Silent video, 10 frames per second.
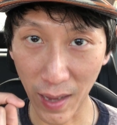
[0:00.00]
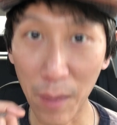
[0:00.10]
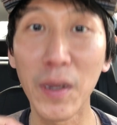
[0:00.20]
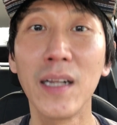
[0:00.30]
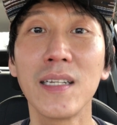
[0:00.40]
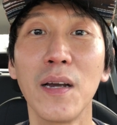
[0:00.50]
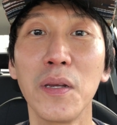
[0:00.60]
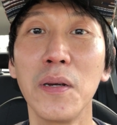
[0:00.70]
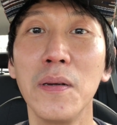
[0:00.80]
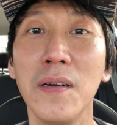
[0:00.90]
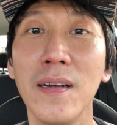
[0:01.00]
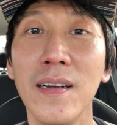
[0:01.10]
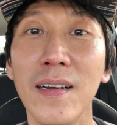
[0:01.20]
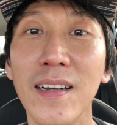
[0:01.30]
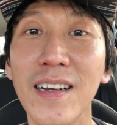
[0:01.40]
I'm gonna tell you.
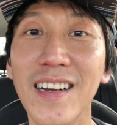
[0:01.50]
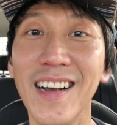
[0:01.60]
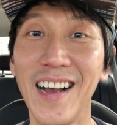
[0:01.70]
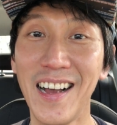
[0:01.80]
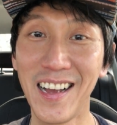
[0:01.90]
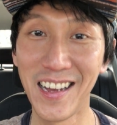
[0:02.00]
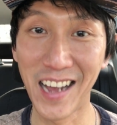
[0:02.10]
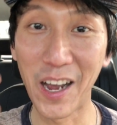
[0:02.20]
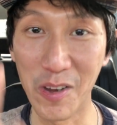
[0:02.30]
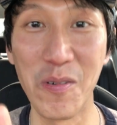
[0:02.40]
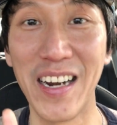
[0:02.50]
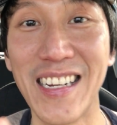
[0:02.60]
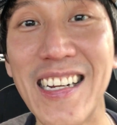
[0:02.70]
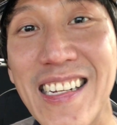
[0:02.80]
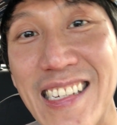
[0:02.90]
Are you
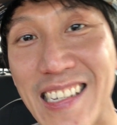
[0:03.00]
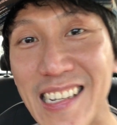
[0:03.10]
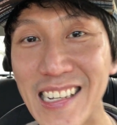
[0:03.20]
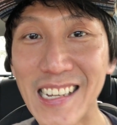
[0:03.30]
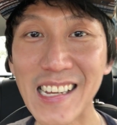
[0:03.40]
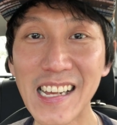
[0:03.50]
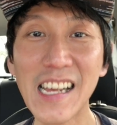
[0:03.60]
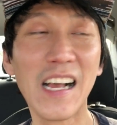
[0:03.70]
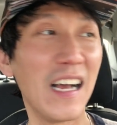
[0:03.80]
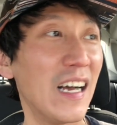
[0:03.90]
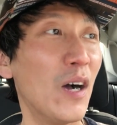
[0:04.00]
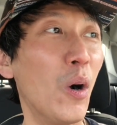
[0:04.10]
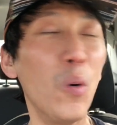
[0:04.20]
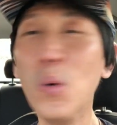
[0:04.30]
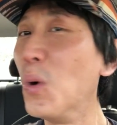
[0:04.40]
ready? I